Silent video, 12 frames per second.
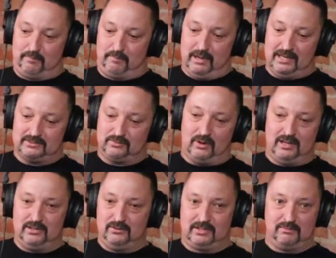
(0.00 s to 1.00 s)
best way
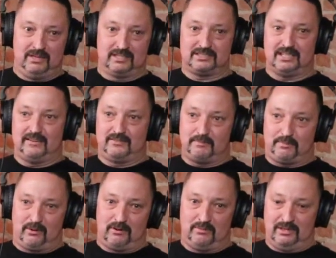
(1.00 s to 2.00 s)
you can be a safe
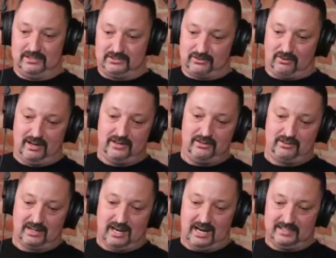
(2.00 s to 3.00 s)
department is train your
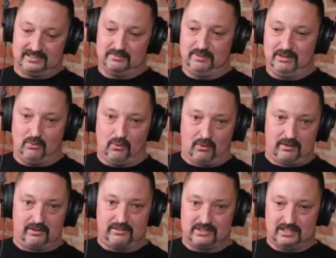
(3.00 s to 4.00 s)
guys to be
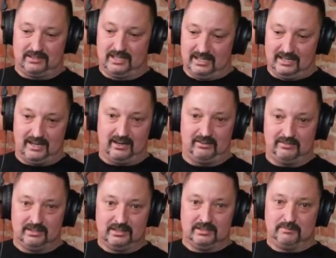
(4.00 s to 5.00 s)
warriors and get in there and
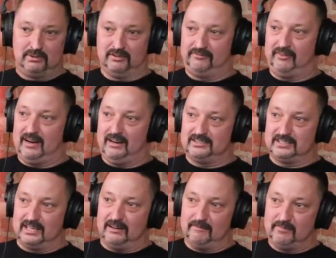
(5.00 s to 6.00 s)
put fires
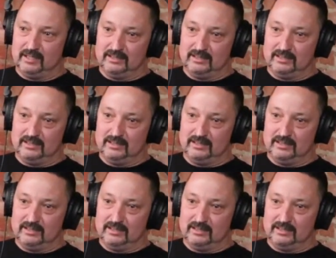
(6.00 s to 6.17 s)
out.